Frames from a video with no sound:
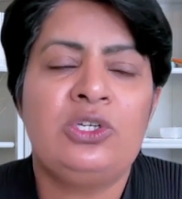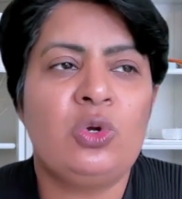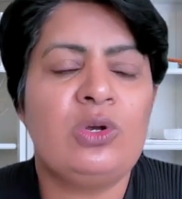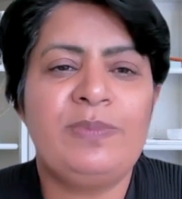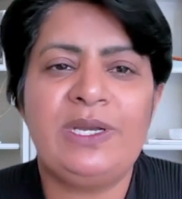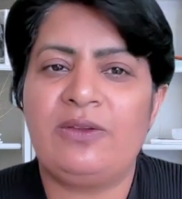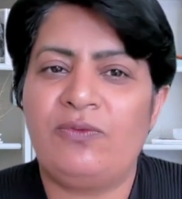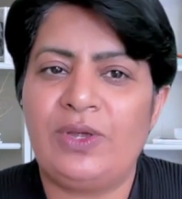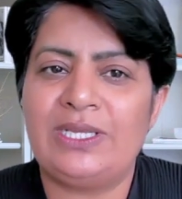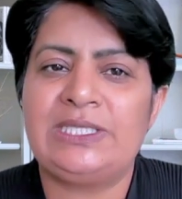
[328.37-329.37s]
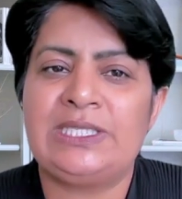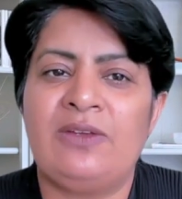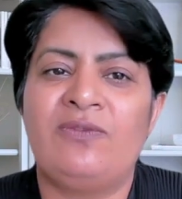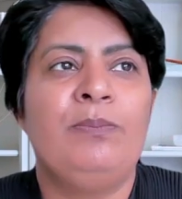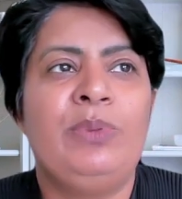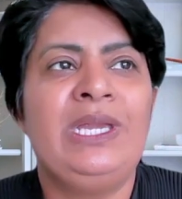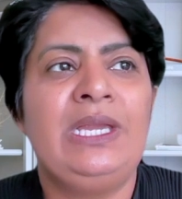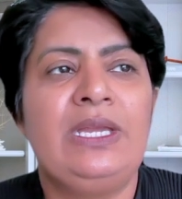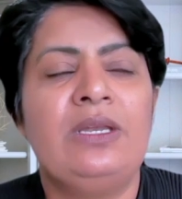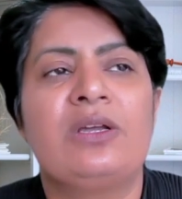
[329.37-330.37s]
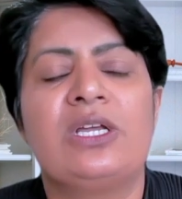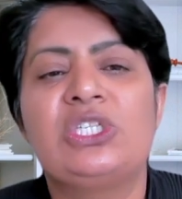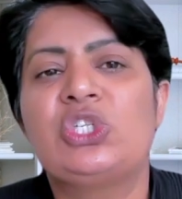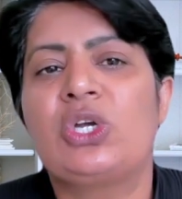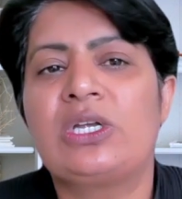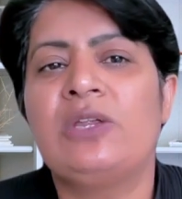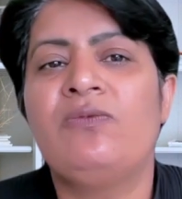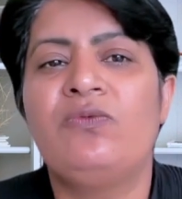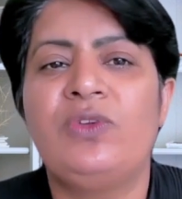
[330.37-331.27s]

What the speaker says: Don't be defensive. Be in a constructive